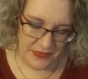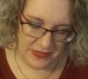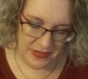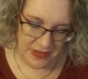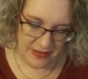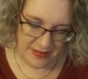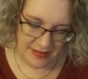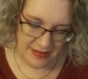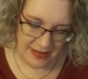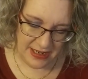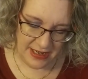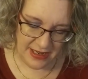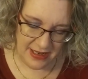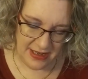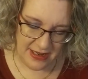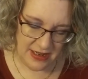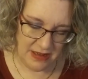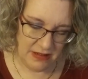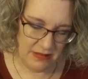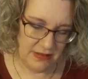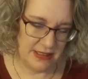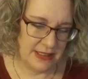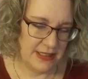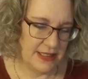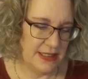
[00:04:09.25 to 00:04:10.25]
Let's take it
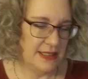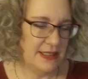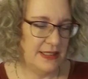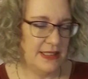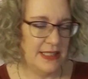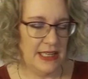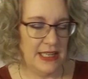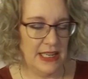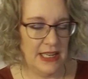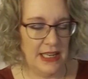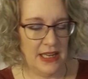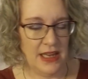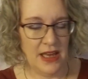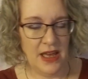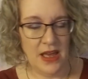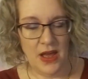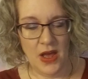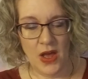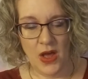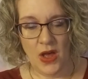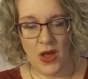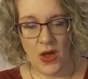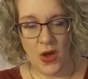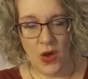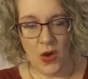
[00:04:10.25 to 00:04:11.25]
out and see
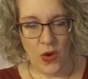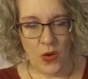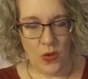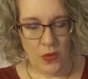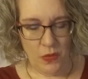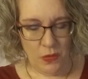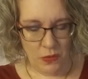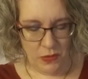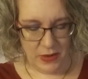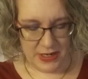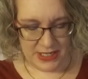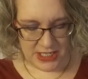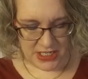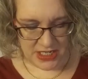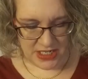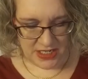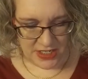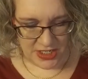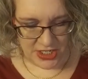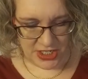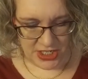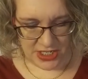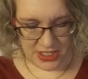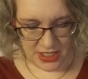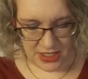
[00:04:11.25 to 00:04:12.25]
what
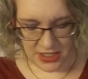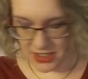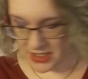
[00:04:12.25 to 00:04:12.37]
she